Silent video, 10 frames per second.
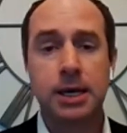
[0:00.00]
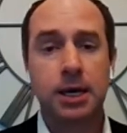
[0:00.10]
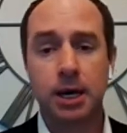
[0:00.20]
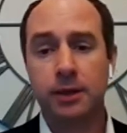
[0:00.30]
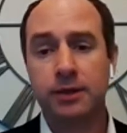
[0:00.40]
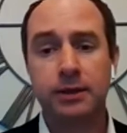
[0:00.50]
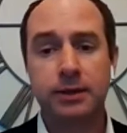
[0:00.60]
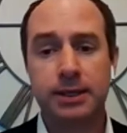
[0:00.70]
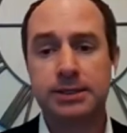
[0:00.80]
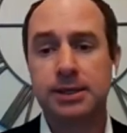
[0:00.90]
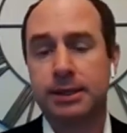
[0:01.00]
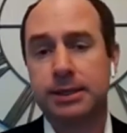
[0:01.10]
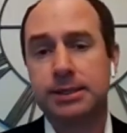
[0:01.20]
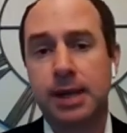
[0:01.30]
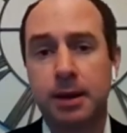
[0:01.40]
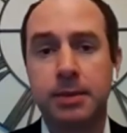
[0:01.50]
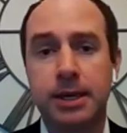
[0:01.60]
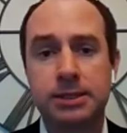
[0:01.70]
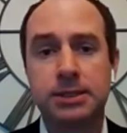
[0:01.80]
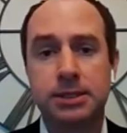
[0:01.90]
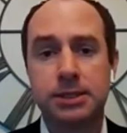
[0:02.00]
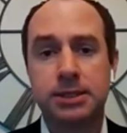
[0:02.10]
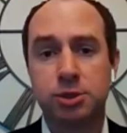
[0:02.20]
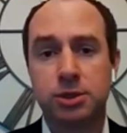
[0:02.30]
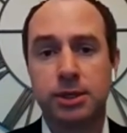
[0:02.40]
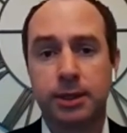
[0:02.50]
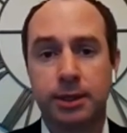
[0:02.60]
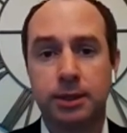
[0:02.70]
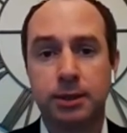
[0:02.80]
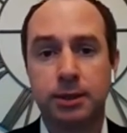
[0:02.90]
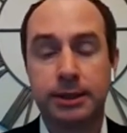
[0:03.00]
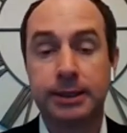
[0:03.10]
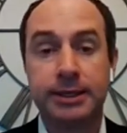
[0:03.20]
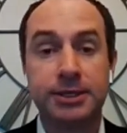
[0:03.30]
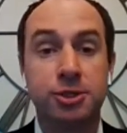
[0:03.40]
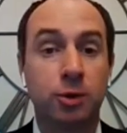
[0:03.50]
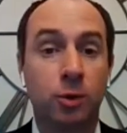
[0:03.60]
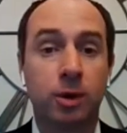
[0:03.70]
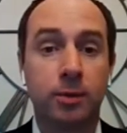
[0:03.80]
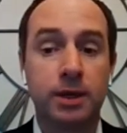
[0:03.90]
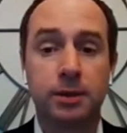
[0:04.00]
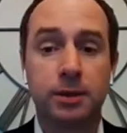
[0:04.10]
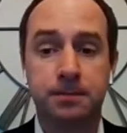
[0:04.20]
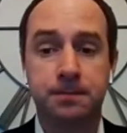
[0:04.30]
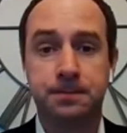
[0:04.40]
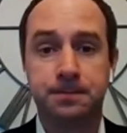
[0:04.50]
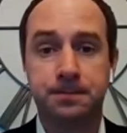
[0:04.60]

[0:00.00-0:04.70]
then something that's type based is usually a little easier to work with.